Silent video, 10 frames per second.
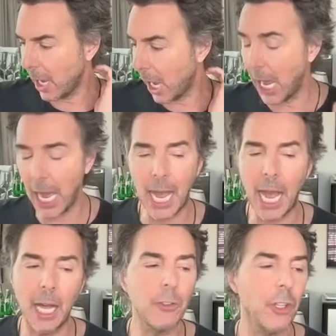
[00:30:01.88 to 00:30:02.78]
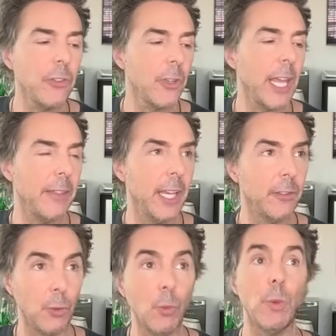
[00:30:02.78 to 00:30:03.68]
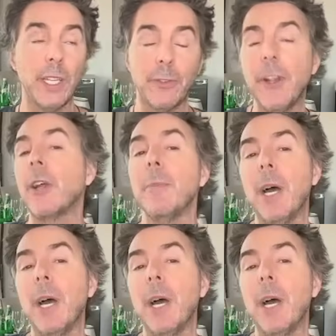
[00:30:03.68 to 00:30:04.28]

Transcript: I, I'll just say this: it's very